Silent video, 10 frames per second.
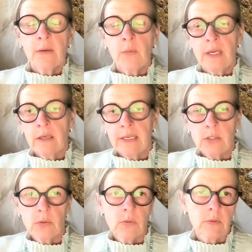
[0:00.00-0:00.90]
then we are going
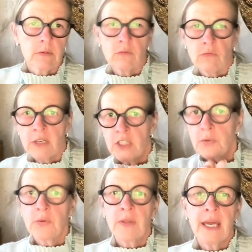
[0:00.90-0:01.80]
to rush
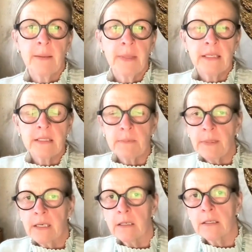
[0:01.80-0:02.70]
through that a bit
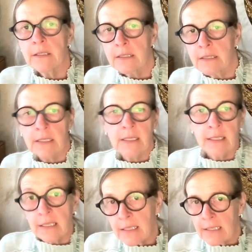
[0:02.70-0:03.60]
because
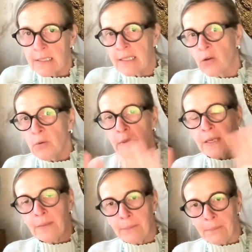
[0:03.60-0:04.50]
it could be
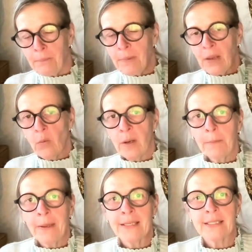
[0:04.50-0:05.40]
a big one,
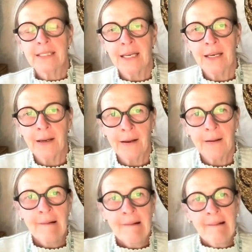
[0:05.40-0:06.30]
but
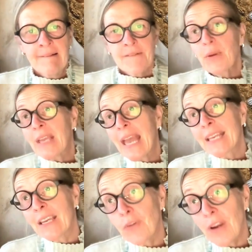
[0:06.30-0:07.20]
we can't
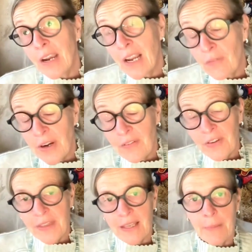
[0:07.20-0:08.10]
cover
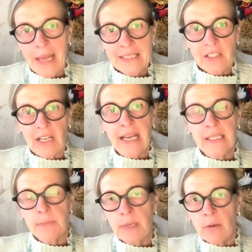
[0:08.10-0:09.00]
everything in a
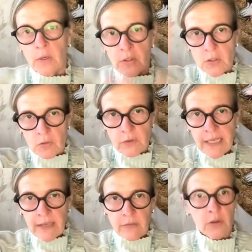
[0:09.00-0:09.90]
masterclass. But I want to
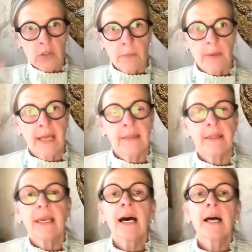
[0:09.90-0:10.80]
really give you the top line.
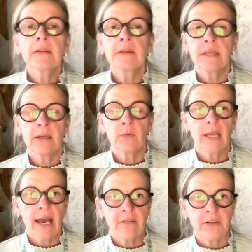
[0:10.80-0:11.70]
The other thing we
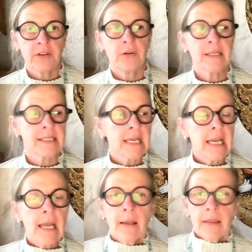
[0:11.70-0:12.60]
have here is
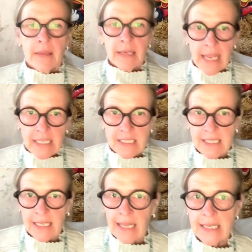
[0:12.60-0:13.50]
the next
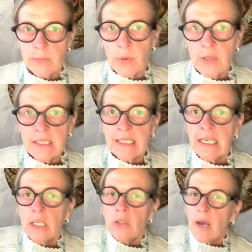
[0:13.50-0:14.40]
and last point is
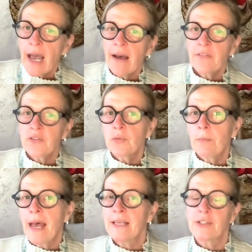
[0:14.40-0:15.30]
you have to
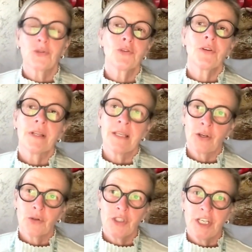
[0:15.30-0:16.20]
master
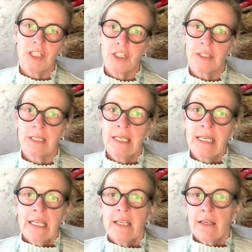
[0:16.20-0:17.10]
negotiation.
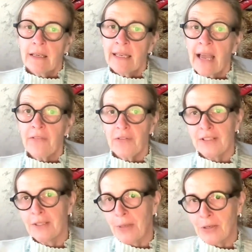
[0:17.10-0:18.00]
Life
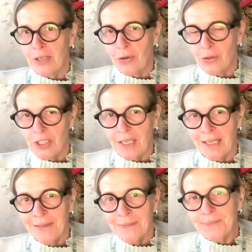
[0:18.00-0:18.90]
is about
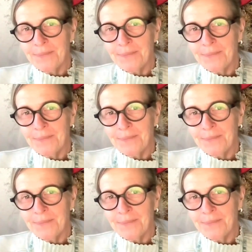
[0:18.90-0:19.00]
negotiating.